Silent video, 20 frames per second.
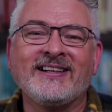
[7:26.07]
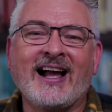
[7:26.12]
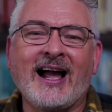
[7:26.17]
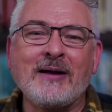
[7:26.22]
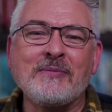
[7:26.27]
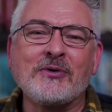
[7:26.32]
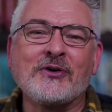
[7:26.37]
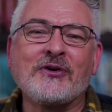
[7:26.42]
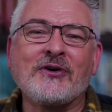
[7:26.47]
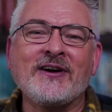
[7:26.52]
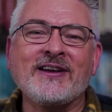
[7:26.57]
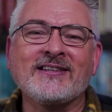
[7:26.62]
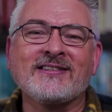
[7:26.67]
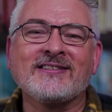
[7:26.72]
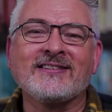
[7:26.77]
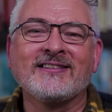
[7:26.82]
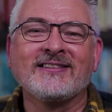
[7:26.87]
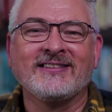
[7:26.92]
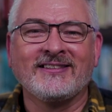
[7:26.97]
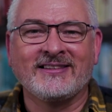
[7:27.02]
I'm
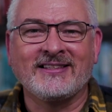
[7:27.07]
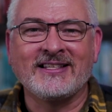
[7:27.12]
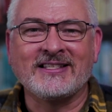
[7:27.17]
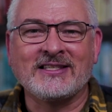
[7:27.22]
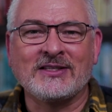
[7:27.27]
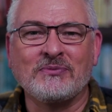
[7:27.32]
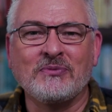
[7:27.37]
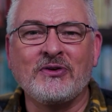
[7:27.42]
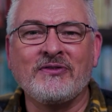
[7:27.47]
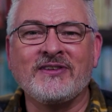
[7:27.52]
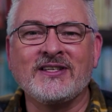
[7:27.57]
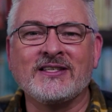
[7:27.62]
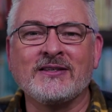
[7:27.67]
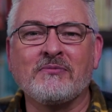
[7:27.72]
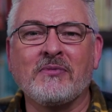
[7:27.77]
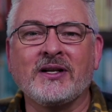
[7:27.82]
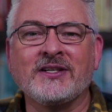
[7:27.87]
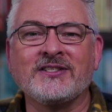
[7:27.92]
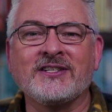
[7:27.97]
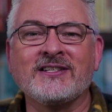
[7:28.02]
Chris. This is Movies
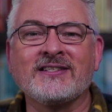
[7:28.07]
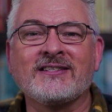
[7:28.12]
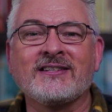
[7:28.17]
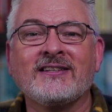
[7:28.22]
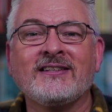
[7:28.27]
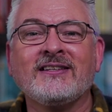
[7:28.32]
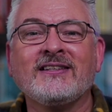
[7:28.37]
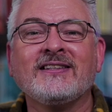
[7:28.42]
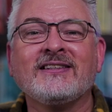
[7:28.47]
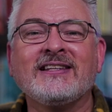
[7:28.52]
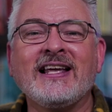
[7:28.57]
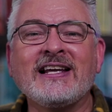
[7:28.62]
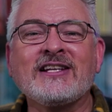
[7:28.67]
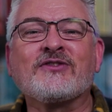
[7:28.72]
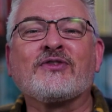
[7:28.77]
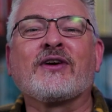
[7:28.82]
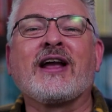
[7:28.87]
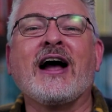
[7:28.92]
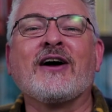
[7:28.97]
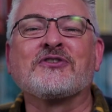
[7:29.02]
and Munchies.
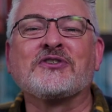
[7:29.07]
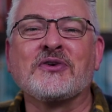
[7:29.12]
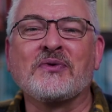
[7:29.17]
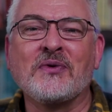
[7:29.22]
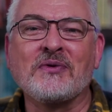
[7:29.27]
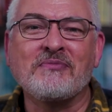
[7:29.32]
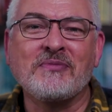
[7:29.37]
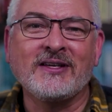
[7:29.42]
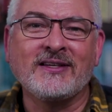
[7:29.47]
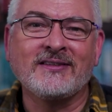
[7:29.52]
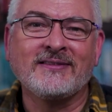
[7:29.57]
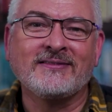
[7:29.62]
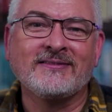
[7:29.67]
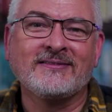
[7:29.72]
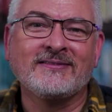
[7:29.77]
Thanks for couching with me.